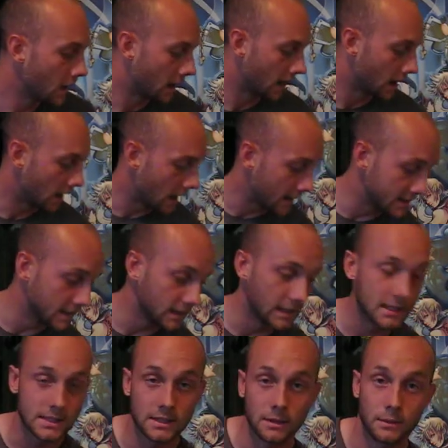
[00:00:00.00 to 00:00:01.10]
I did
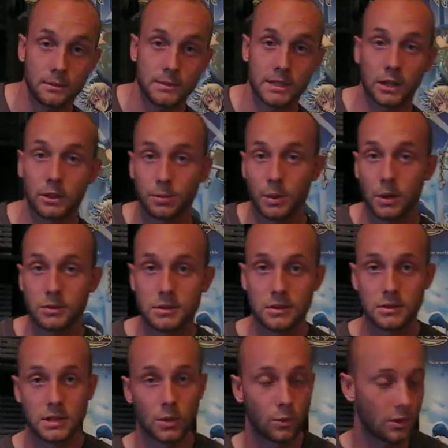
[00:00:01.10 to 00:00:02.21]
get some Zelda
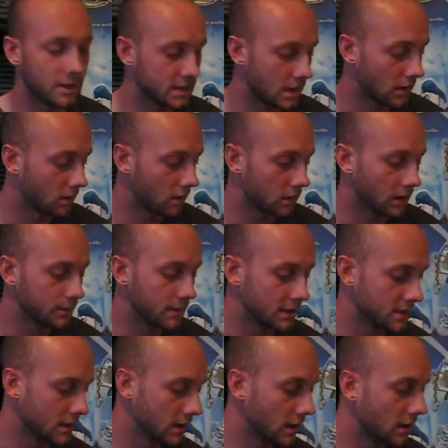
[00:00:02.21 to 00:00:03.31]
posters, the ones that are on Club
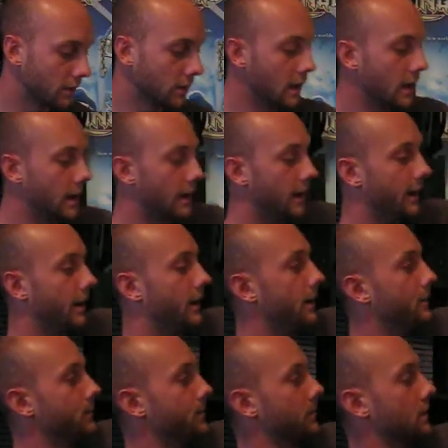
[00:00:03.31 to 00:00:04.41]
Nintendo.
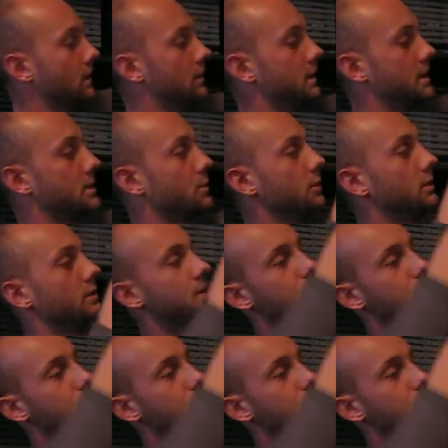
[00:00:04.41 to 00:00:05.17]
This one's